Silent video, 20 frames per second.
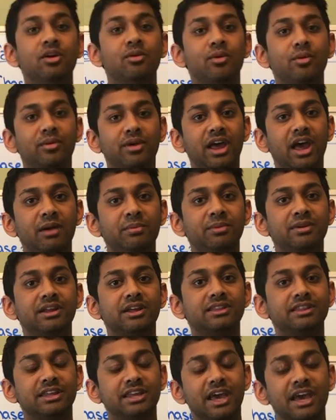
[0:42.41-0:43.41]
What would happen
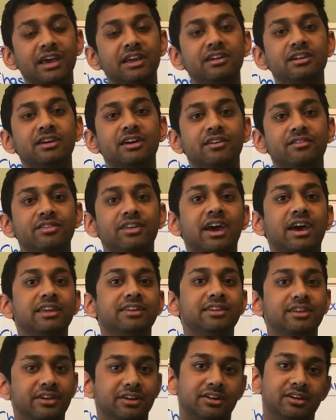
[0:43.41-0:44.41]
at the end of
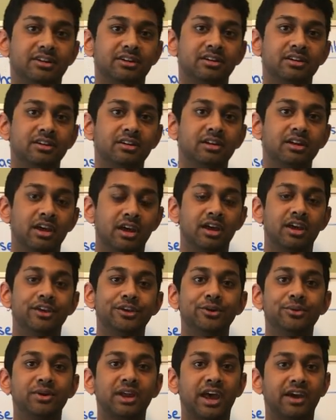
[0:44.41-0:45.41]
that year,
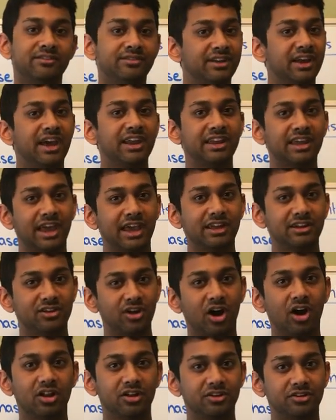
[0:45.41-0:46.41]
you would have
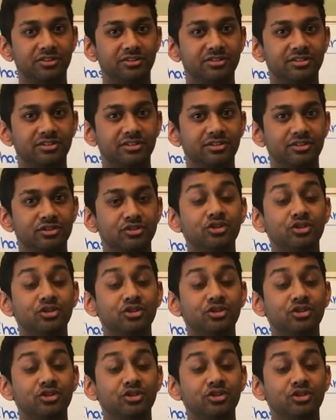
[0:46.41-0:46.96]
$98.